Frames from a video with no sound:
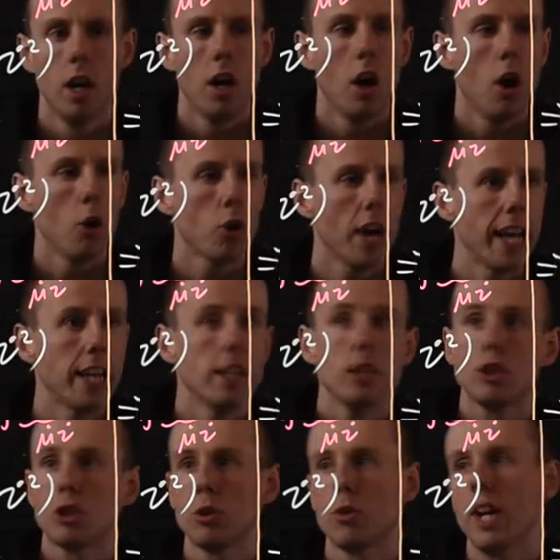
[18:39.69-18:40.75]
Okay,
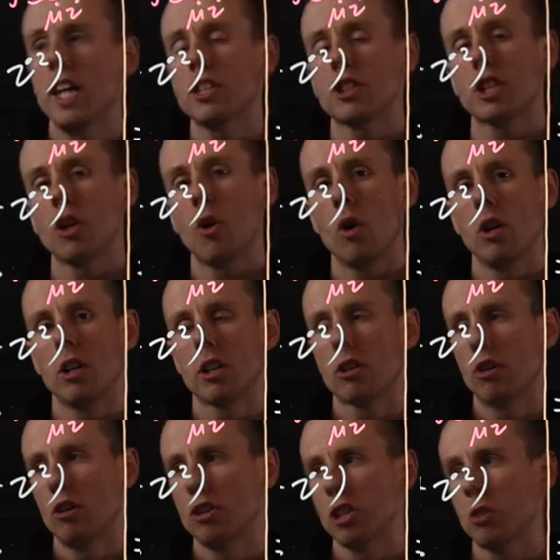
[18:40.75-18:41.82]
so that's the
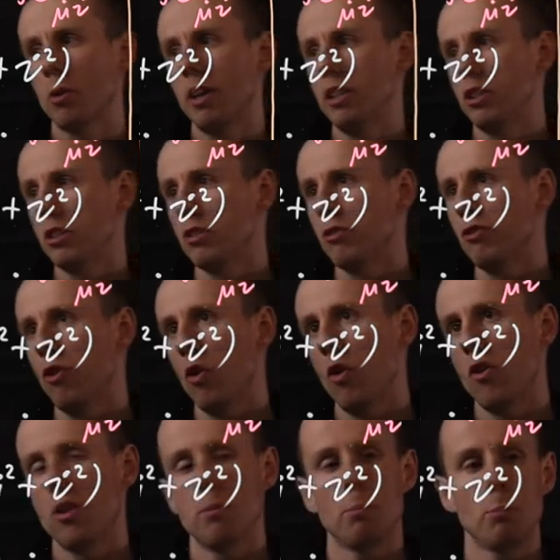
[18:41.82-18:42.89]
Euler-Lagrange equation for
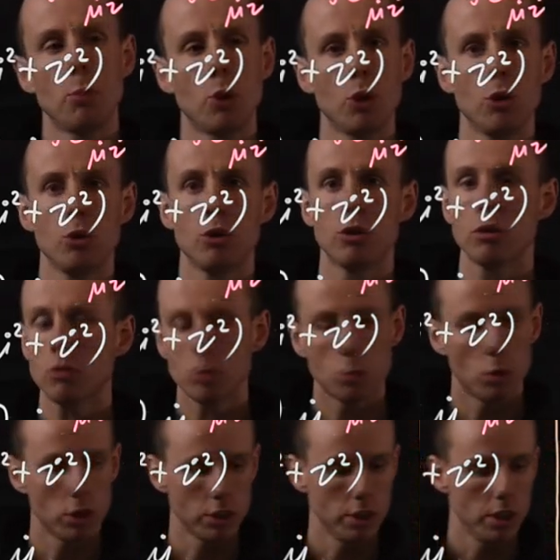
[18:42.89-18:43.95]
the mu
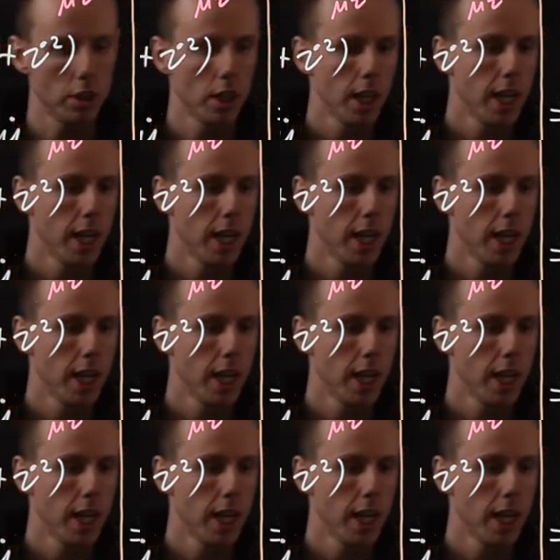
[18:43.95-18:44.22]
coordinate.